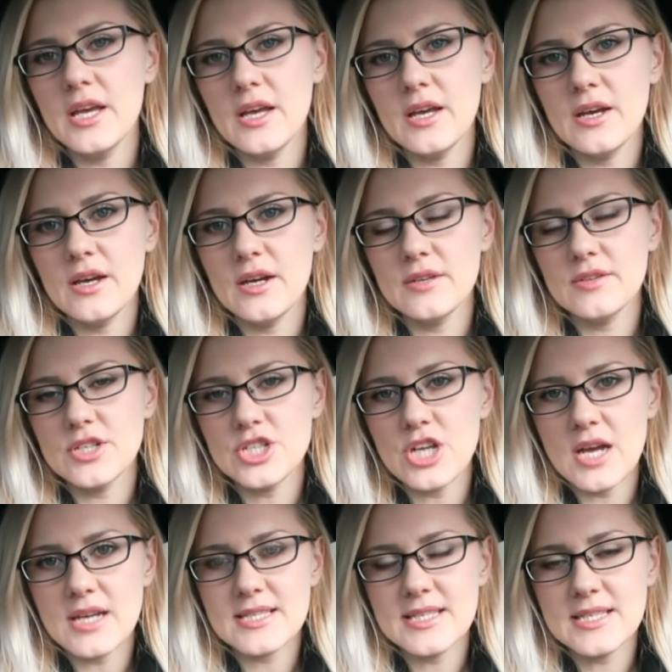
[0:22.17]
the
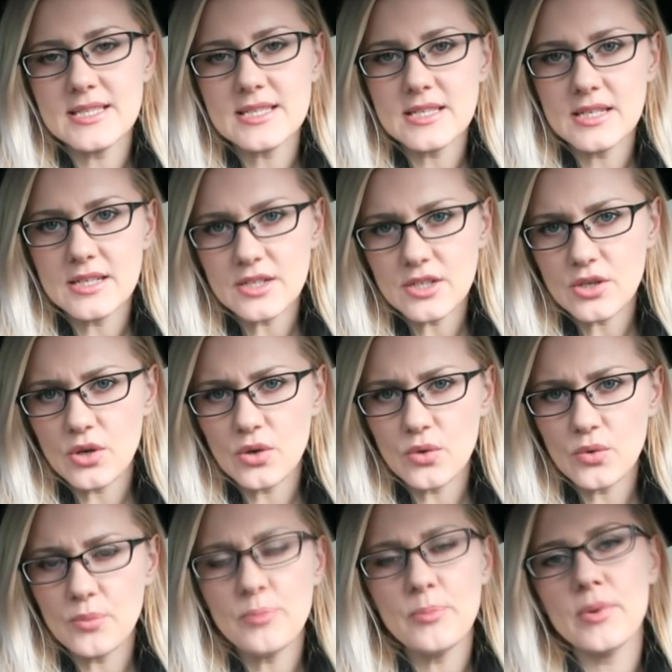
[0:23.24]
shots in the
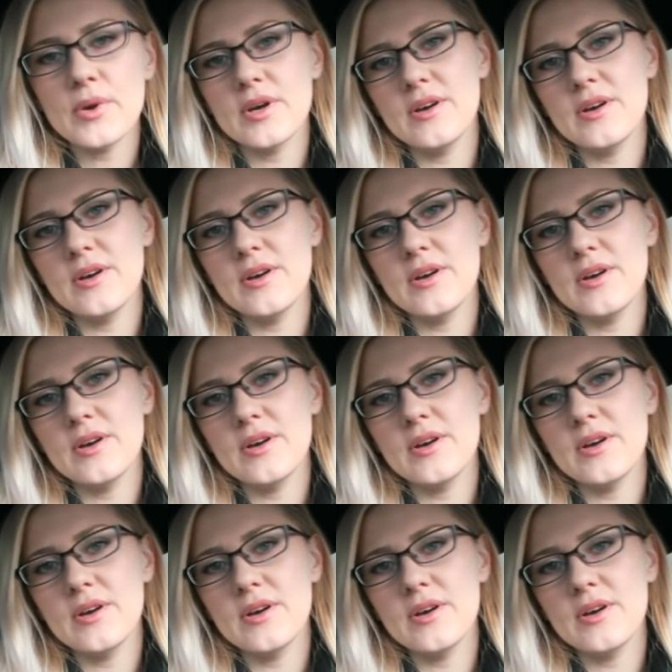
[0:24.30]
home